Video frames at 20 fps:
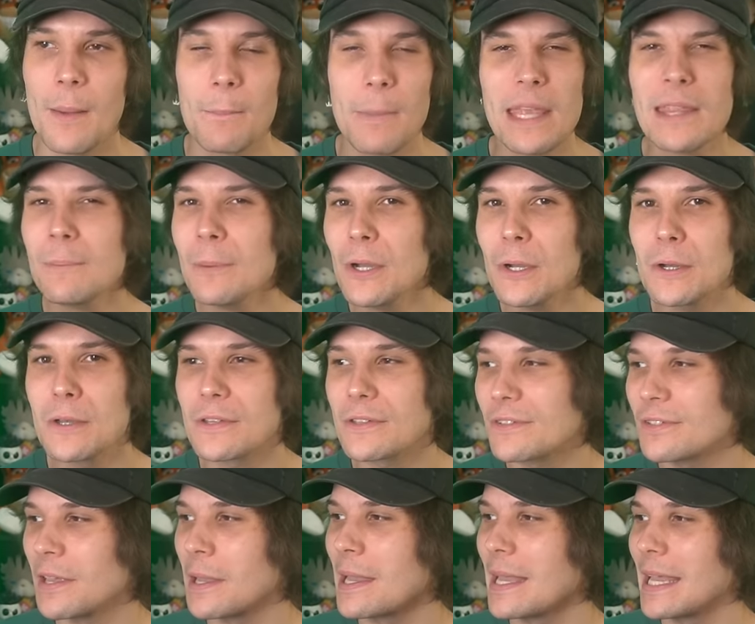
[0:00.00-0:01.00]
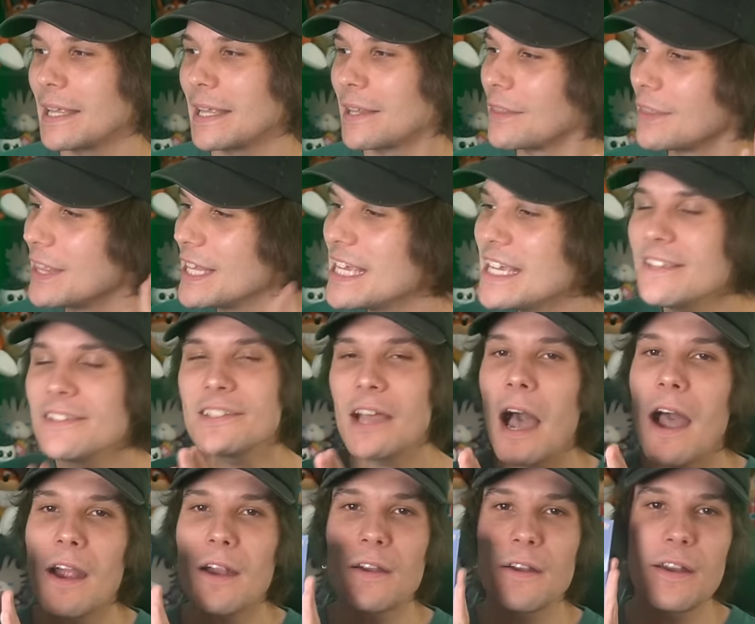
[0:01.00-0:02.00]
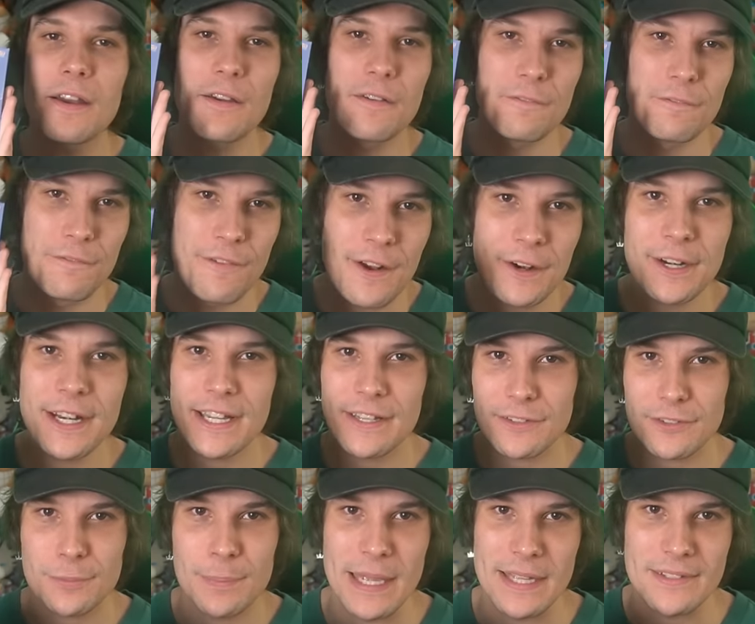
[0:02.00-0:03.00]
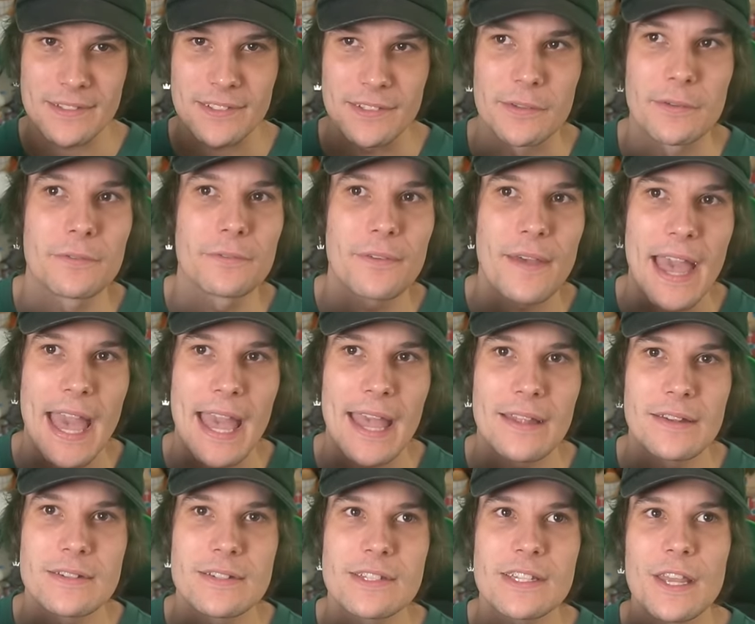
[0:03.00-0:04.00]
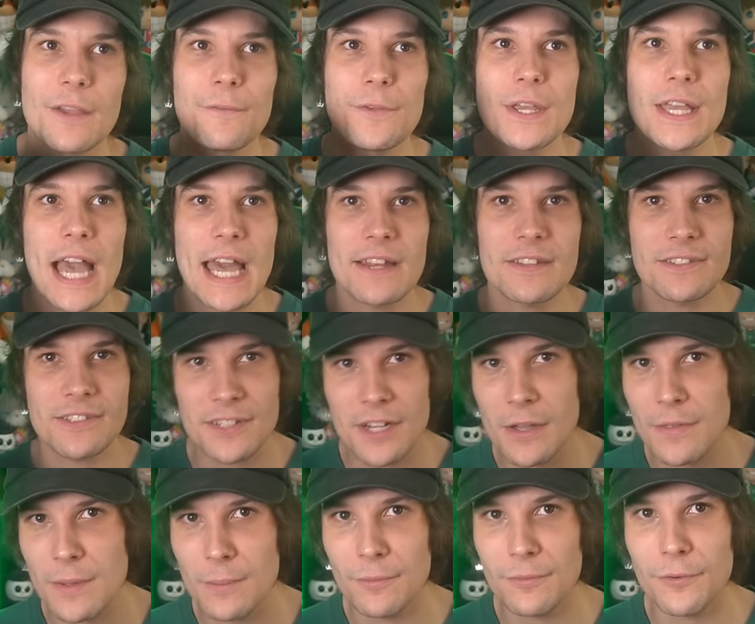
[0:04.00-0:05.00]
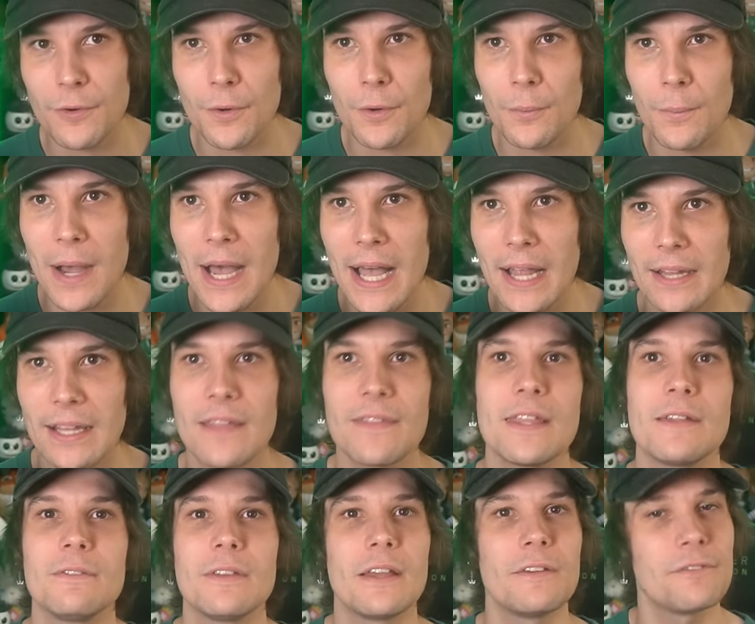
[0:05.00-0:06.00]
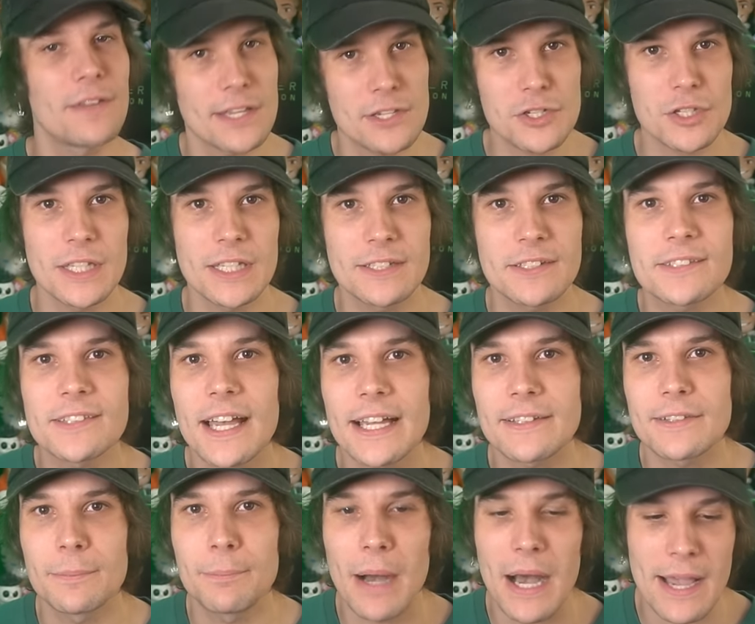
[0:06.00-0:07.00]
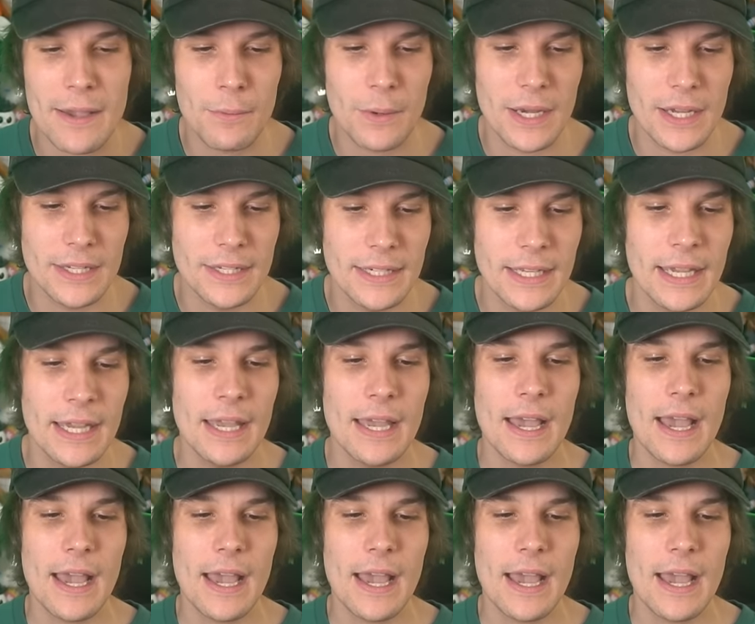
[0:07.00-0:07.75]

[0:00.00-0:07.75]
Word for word: mainly because these are very expensive, and if you kind of sit on them for a while and then eventually decide to buy one,